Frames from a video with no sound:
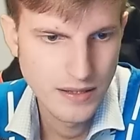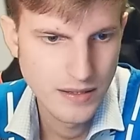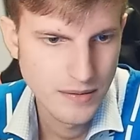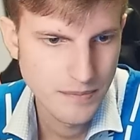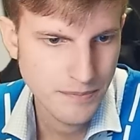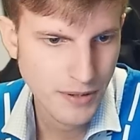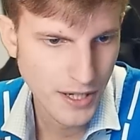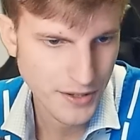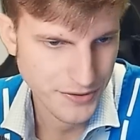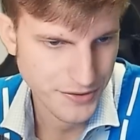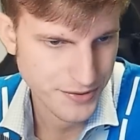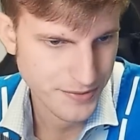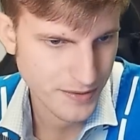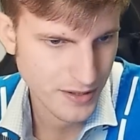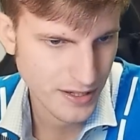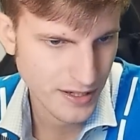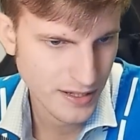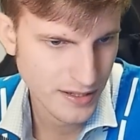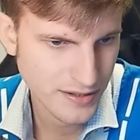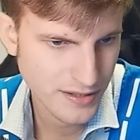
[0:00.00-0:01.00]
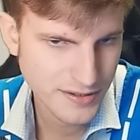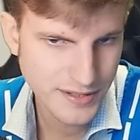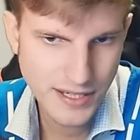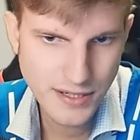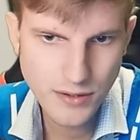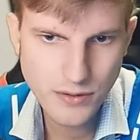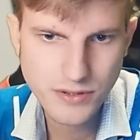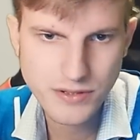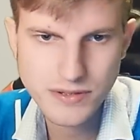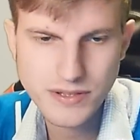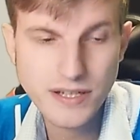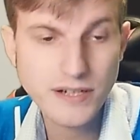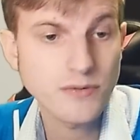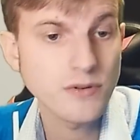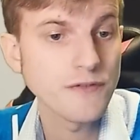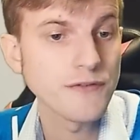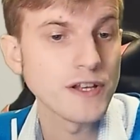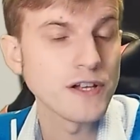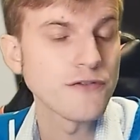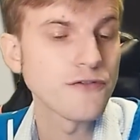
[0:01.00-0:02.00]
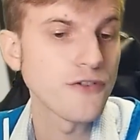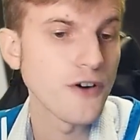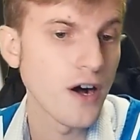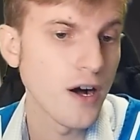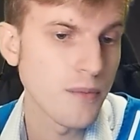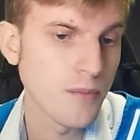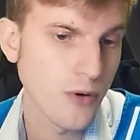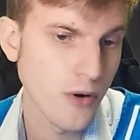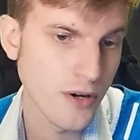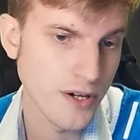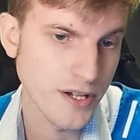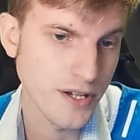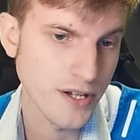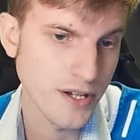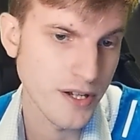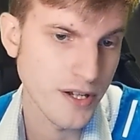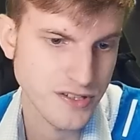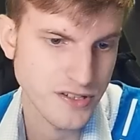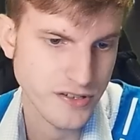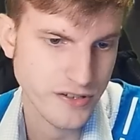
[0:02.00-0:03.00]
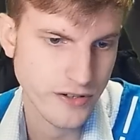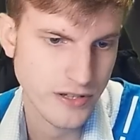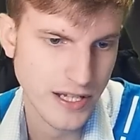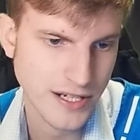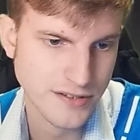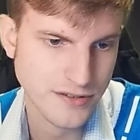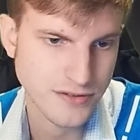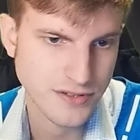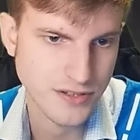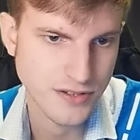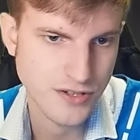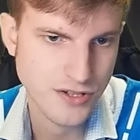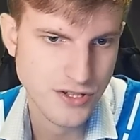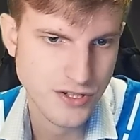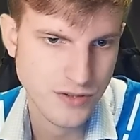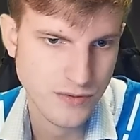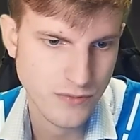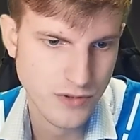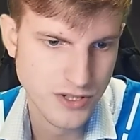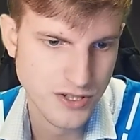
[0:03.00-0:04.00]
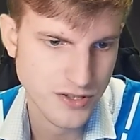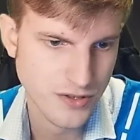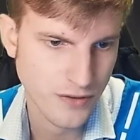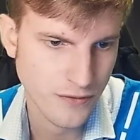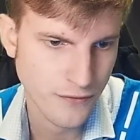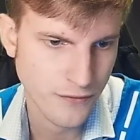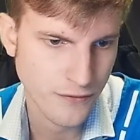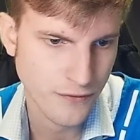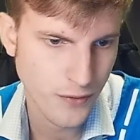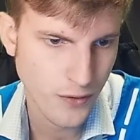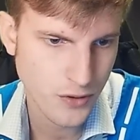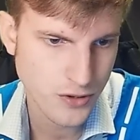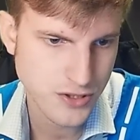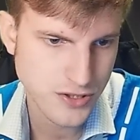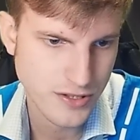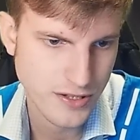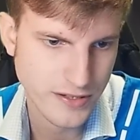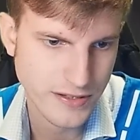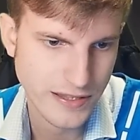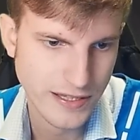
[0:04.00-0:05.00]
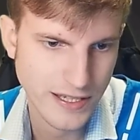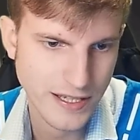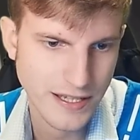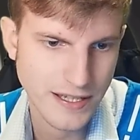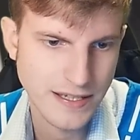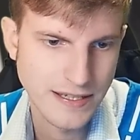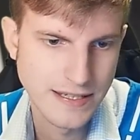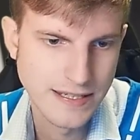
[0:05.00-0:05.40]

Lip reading: But Nintendo did reveal far more than just this collector's edition, which unfortunately